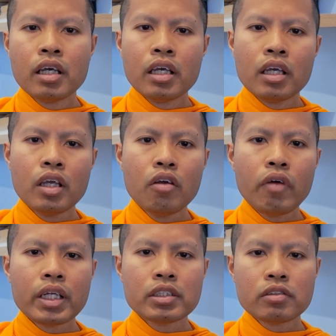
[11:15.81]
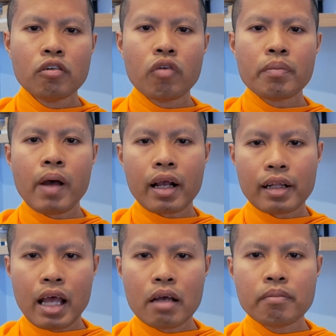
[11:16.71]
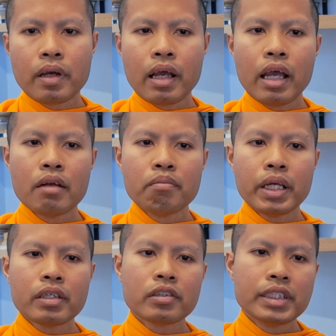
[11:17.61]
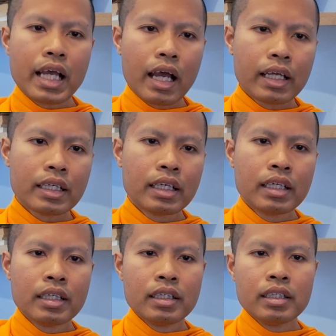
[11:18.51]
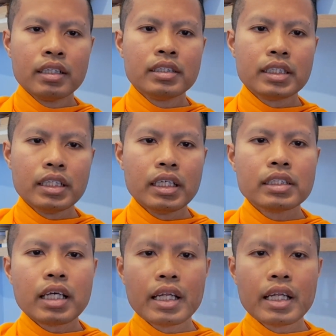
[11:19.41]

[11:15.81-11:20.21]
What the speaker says: he went to Wat Pak Nam and met Kun Yai. She is a